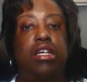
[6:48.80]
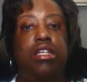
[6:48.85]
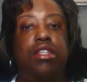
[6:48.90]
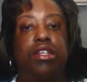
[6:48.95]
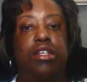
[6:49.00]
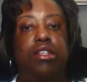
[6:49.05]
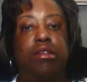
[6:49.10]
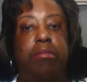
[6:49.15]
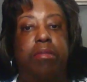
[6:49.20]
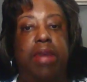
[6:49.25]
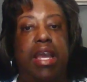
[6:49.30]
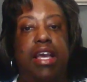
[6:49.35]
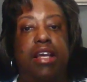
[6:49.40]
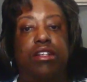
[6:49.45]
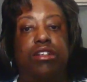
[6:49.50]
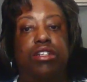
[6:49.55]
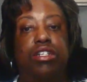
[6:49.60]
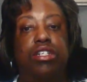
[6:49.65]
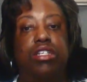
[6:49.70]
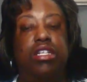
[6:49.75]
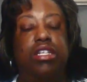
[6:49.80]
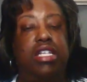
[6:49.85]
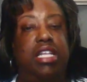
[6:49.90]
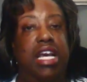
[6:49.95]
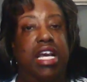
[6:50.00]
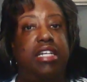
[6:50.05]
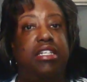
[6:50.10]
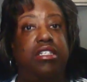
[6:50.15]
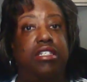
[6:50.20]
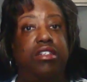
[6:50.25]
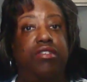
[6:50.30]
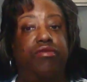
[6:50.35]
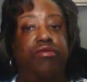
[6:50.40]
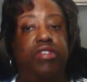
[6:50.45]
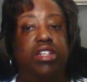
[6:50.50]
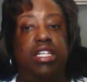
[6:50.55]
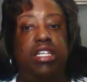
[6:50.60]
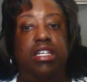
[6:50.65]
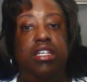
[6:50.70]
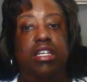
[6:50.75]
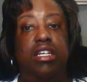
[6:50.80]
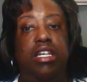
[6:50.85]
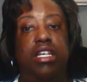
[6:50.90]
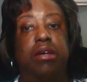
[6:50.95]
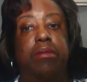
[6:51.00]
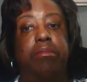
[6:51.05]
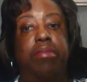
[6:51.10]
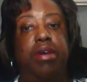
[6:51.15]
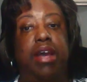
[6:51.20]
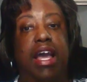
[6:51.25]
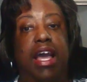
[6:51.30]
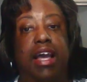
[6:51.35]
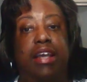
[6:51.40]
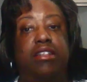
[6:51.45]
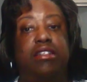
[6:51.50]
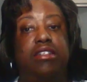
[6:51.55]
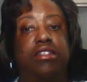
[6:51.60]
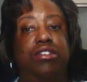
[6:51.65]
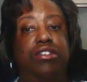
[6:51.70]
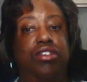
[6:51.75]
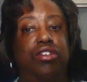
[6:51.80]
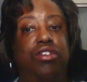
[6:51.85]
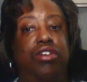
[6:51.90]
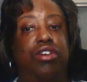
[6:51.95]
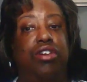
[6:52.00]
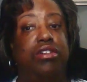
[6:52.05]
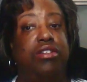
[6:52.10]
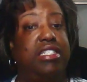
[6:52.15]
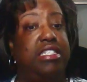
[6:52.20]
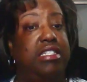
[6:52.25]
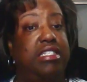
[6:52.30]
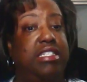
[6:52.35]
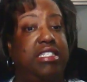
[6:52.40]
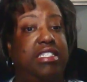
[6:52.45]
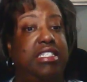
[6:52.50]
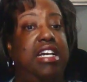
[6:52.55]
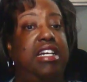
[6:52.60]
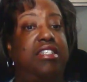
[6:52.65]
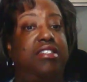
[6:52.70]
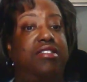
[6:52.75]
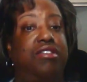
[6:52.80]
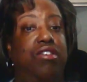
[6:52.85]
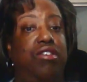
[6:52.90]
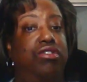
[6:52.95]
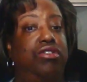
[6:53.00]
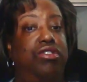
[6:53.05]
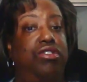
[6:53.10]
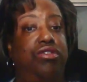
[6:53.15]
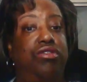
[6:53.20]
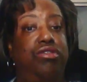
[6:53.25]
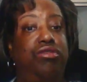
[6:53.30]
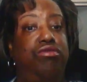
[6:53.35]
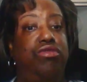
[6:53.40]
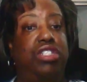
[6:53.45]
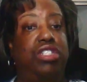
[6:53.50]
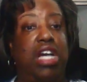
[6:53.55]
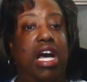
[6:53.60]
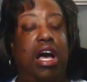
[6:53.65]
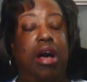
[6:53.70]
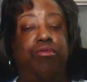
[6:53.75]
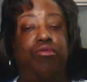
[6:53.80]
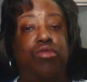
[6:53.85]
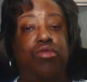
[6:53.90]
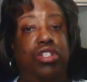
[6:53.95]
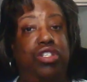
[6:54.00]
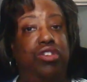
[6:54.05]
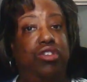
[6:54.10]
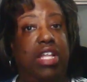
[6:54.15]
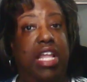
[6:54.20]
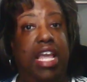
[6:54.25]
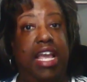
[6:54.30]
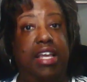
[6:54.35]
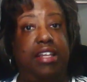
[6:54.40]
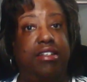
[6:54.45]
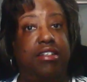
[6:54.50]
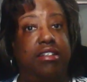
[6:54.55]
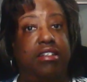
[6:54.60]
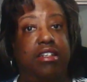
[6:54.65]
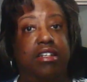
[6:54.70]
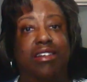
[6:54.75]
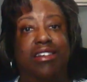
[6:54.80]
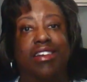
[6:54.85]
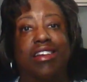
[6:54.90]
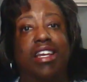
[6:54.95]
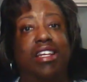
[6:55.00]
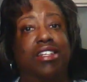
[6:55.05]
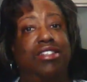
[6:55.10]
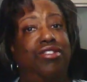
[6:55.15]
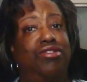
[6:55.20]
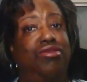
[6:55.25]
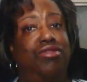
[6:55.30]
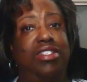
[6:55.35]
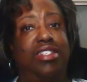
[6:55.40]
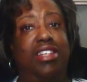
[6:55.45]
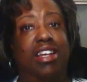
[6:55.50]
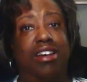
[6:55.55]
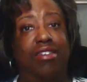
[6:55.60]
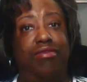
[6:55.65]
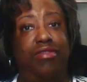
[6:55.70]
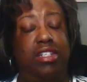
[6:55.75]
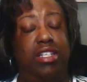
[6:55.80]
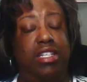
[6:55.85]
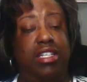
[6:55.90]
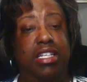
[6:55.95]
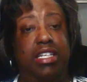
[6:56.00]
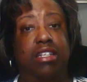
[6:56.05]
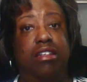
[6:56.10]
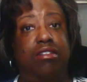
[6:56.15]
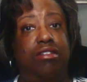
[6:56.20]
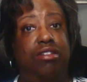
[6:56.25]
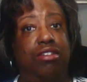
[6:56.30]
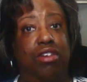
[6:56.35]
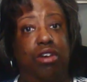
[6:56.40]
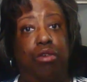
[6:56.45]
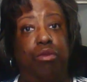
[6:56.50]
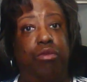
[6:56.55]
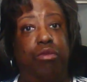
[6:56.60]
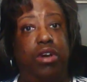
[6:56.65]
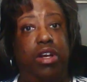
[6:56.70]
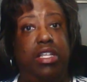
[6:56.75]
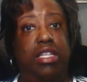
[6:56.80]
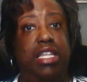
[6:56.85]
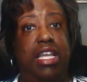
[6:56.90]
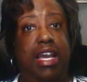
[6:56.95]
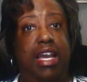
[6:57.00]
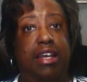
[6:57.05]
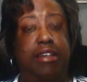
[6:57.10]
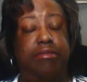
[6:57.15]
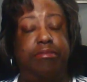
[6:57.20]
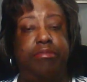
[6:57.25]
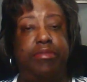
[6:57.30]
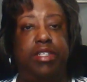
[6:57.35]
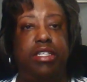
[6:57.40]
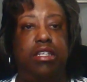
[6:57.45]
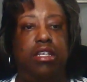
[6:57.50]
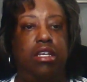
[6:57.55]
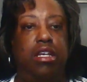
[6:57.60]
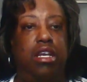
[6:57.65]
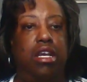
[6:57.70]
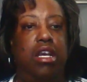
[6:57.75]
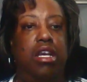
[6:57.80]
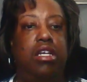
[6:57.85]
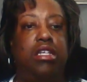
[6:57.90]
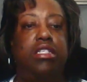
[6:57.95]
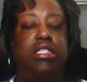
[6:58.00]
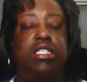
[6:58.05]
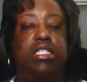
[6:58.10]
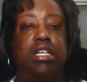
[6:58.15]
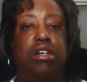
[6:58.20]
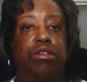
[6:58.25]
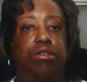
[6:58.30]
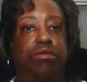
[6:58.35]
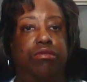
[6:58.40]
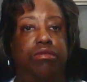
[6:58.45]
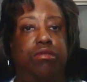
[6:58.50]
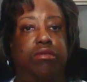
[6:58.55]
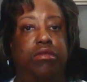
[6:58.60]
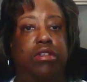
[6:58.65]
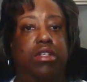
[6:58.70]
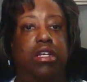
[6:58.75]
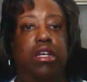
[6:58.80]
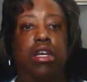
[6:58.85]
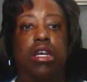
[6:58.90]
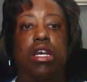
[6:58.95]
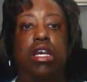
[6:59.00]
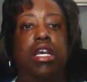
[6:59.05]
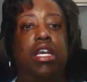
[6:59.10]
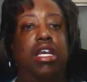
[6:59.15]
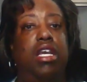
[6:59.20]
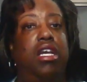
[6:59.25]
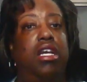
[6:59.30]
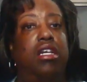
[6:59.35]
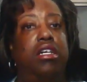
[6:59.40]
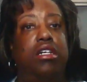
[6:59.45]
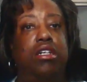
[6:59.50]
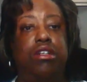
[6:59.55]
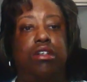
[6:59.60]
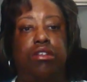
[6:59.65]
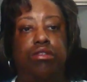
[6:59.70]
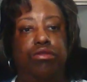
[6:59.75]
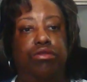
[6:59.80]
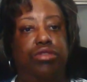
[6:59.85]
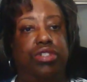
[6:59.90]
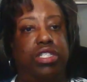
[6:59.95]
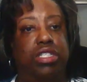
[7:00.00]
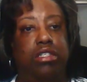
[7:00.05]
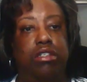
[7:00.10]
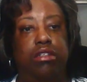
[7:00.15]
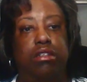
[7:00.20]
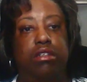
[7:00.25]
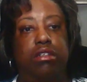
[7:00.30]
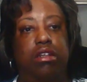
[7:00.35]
The demand could negatively impact your success on your new job when you land it, and you definitely don't want that. So, in conclusion,